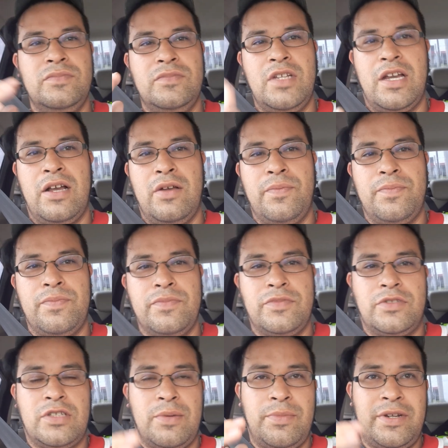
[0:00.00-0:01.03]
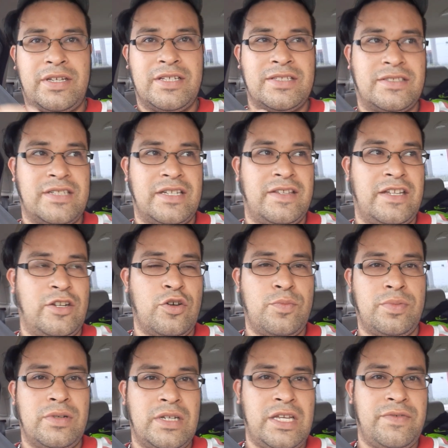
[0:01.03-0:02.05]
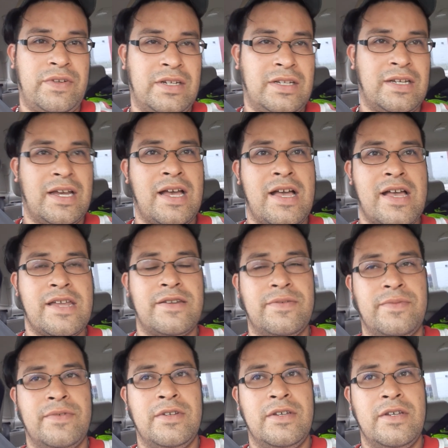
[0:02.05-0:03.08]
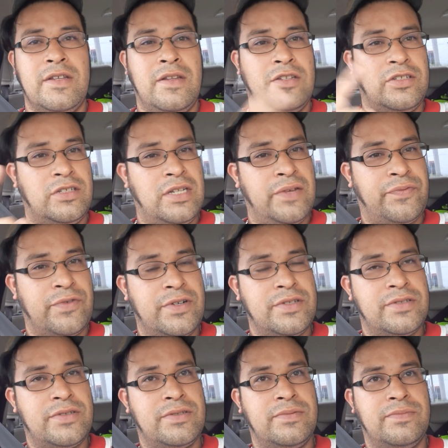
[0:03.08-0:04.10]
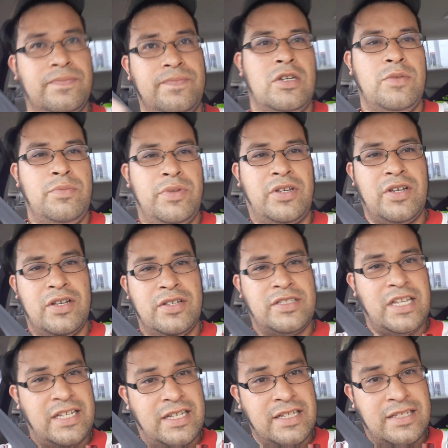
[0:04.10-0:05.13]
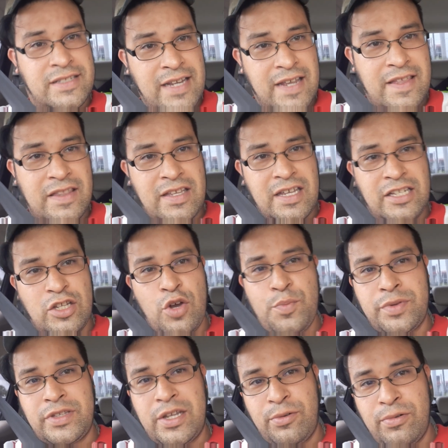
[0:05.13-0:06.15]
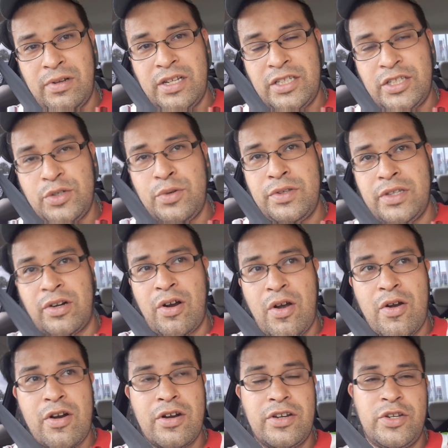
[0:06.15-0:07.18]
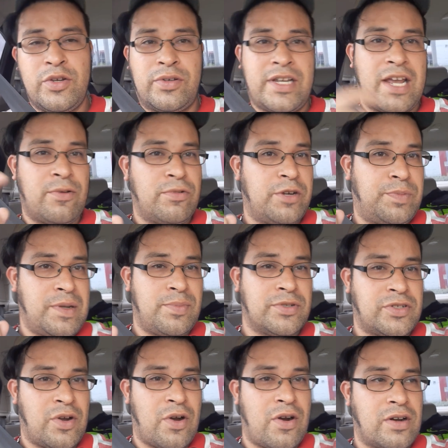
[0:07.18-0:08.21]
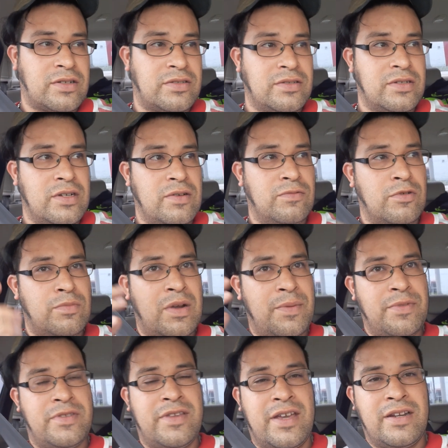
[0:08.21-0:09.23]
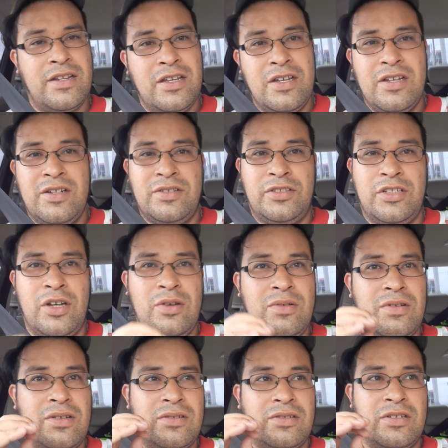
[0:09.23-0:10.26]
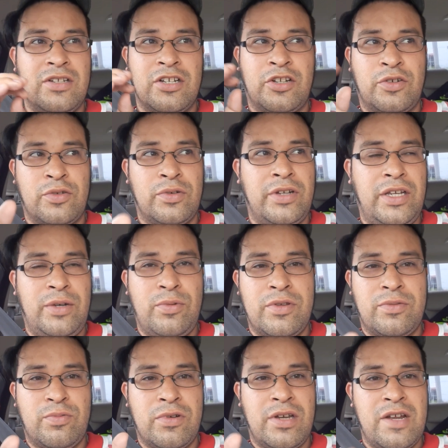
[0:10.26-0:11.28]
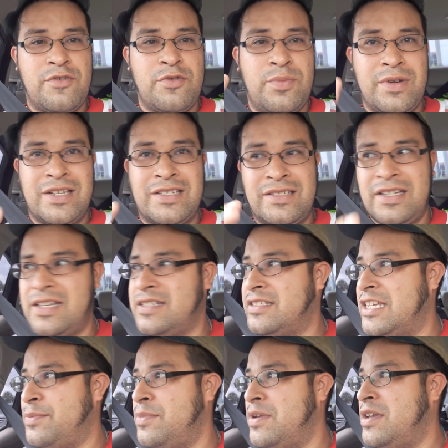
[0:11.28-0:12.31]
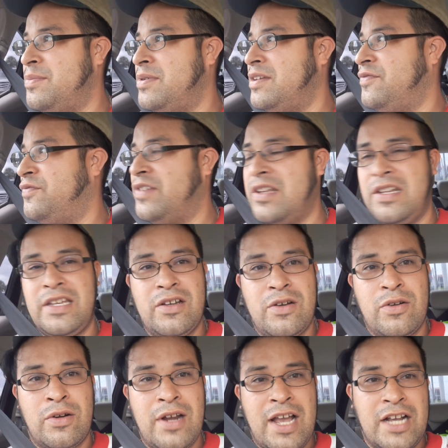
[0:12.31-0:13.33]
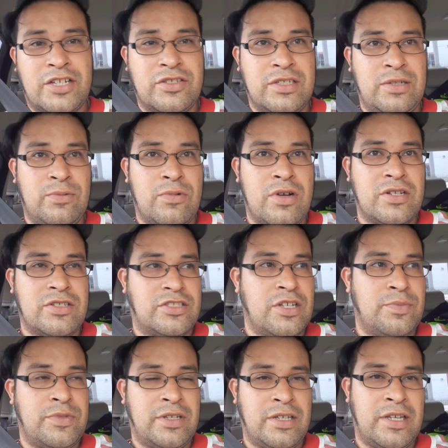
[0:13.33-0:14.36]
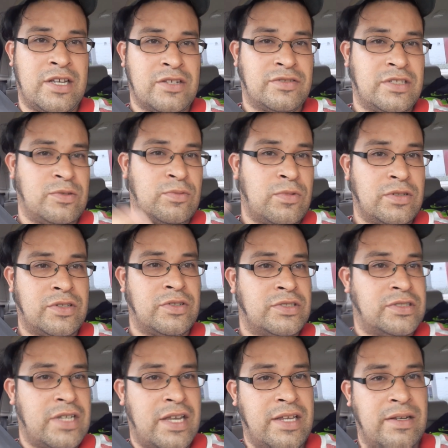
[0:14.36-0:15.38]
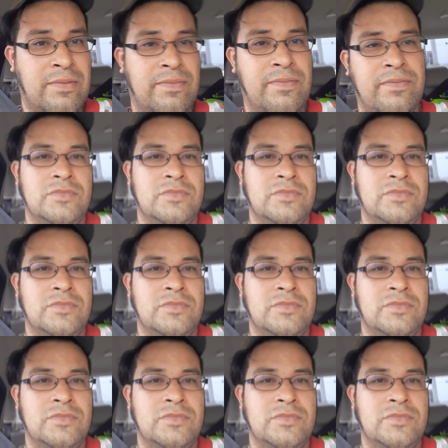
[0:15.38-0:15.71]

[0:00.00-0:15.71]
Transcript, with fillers: Now, somebody can say they don't believe in God. There's a difference. Because they can say that they don't, but they really do in their heart. You can't read people's hearts. Remember that. Don't agree with what everybody says. They may be feeling or actually want something else than what they're saying.